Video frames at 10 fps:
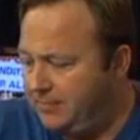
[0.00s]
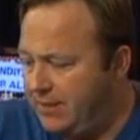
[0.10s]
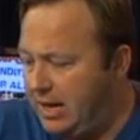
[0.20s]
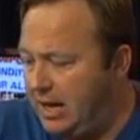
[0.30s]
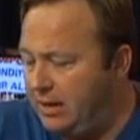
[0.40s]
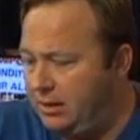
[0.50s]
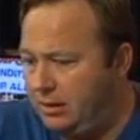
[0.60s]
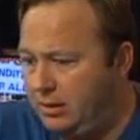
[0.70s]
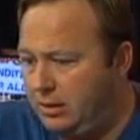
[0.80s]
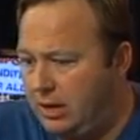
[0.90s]
And
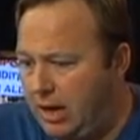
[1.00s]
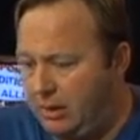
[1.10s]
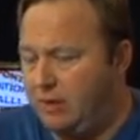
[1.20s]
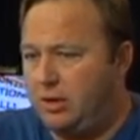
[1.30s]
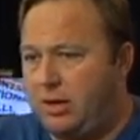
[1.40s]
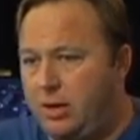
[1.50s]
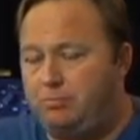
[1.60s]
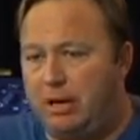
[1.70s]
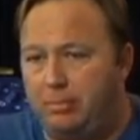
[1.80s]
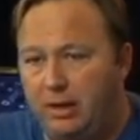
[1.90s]
to
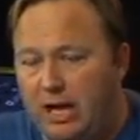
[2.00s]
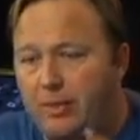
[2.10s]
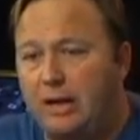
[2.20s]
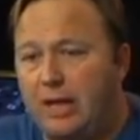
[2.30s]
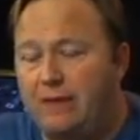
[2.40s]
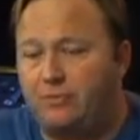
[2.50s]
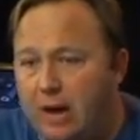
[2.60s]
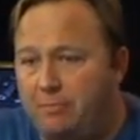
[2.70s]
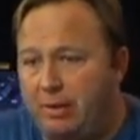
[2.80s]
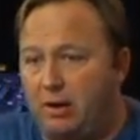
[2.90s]
keep people in the
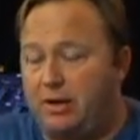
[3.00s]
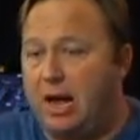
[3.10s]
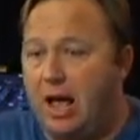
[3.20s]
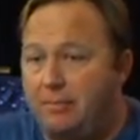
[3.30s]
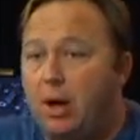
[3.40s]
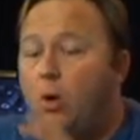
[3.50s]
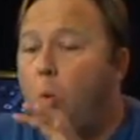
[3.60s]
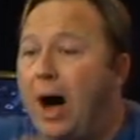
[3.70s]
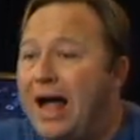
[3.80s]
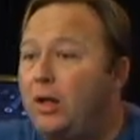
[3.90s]
left-right paradigm
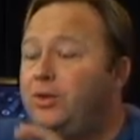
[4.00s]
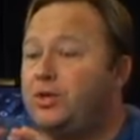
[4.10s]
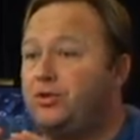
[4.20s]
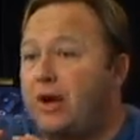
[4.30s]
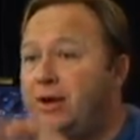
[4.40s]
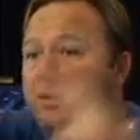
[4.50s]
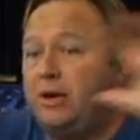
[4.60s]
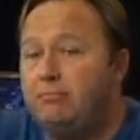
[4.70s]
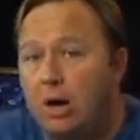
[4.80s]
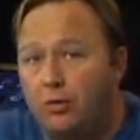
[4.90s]
while
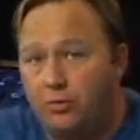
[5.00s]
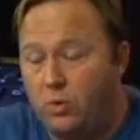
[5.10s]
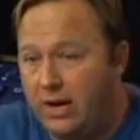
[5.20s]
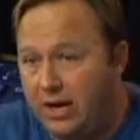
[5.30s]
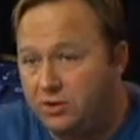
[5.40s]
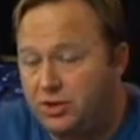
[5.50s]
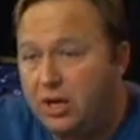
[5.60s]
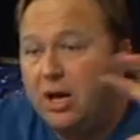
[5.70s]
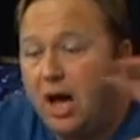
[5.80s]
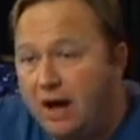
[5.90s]
discrediting both wings
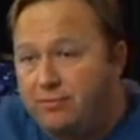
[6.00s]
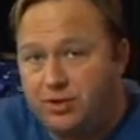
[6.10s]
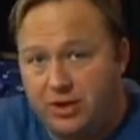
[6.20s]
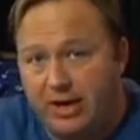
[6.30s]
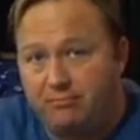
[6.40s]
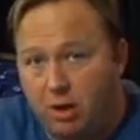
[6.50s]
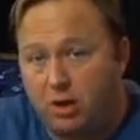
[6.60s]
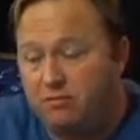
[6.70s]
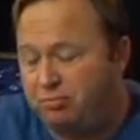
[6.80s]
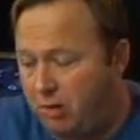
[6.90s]
of the same bird
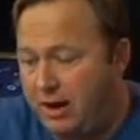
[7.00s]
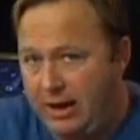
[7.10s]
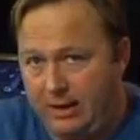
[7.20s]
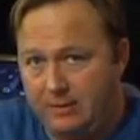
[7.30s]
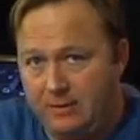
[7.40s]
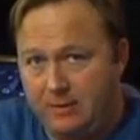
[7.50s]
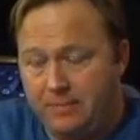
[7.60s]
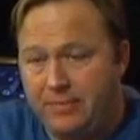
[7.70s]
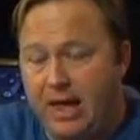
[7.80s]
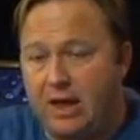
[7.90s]
of prey
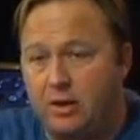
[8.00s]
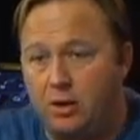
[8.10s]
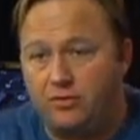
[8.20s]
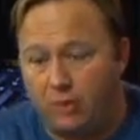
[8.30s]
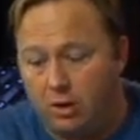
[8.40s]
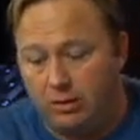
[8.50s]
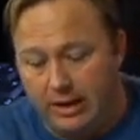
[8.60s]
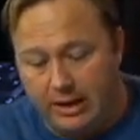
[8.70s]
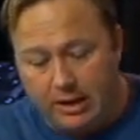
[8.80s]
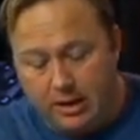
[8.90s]
and
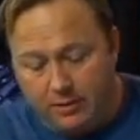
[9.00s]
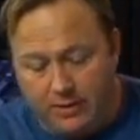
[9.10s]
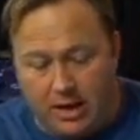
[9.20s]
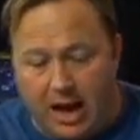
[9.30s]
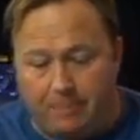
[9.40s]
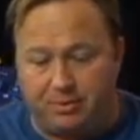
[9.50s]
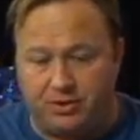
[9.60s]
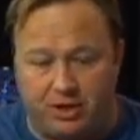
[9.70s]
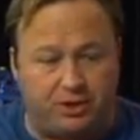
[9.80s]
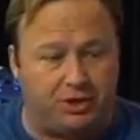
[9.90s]
controlling the
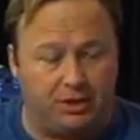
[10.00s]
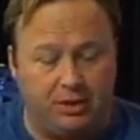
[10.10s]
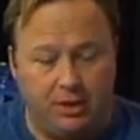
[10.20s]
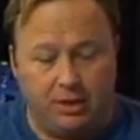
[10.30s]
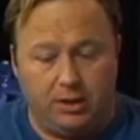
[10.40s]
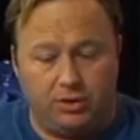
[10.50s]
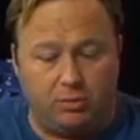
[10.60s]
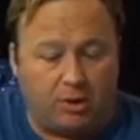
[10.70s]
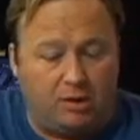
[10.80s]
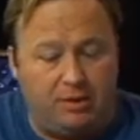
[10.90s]
opposition. So
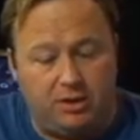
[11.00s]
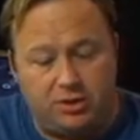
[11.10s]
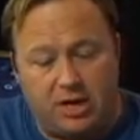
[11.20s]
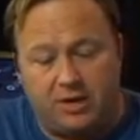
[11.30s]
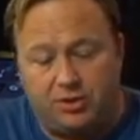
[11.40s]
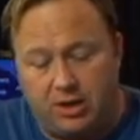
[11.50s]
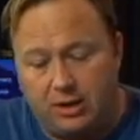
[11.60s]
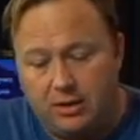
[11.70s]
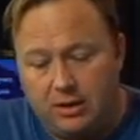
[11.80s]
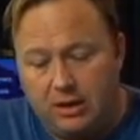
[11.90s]
we're going to be
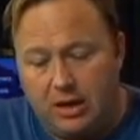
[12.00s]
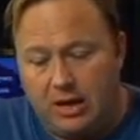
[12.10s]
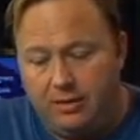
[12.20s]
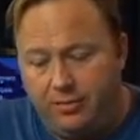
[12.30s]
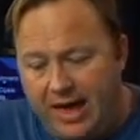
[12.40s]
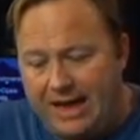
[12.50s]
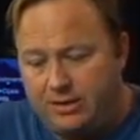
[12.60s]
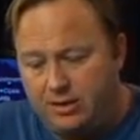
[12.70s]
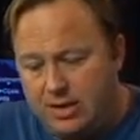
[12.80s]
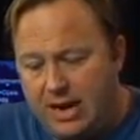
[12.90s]
discussing that
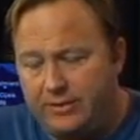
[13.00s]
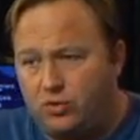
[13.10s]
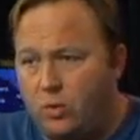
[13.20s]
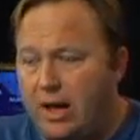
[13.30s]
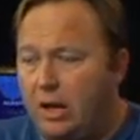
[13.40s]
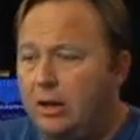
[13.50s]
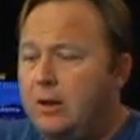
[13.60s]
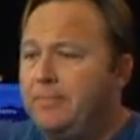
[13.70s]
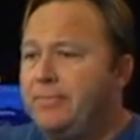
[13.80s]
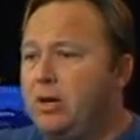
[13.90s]
today as well.
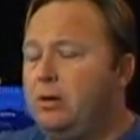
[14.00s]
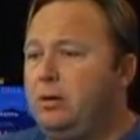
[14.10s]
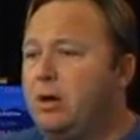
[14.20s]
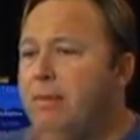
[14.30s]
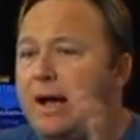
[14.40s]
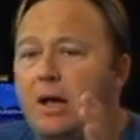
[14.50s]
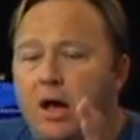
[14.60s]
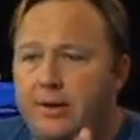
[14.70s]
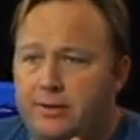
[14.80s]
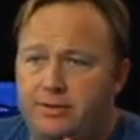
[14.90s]
You know, you go back
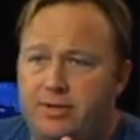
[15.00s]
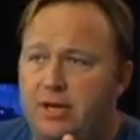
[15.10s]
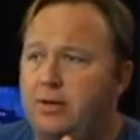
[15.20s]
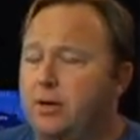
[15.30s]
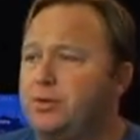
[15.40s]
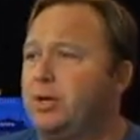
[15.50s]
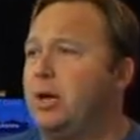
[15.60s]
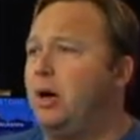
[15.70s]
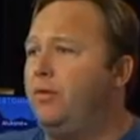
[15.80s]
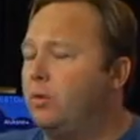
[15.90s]
110 years
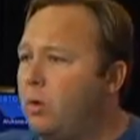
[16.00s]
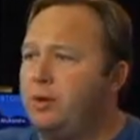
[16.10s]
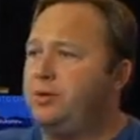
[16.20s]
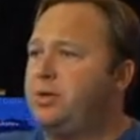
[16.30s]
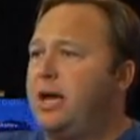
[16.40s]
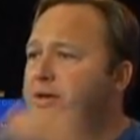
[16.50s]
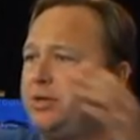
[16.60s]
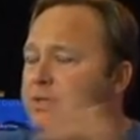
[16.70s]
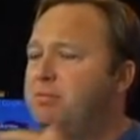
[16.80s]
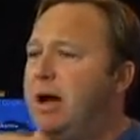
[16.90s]
ago, there weren't
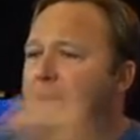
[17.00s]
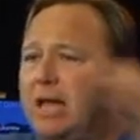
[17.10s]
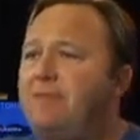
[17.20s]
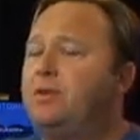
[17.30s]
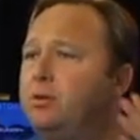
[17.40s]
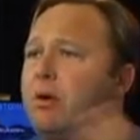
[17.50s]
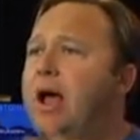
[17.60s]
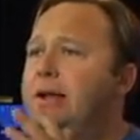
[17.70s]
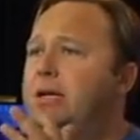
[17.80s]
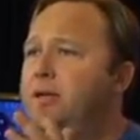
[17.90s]
discussions about left and
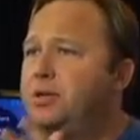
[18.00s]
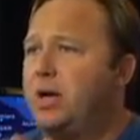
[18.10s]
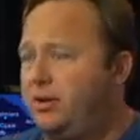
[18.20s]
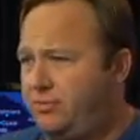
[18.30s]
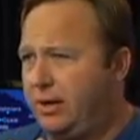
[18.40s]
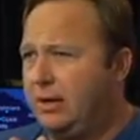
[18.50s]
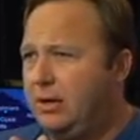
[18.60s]
right in this country.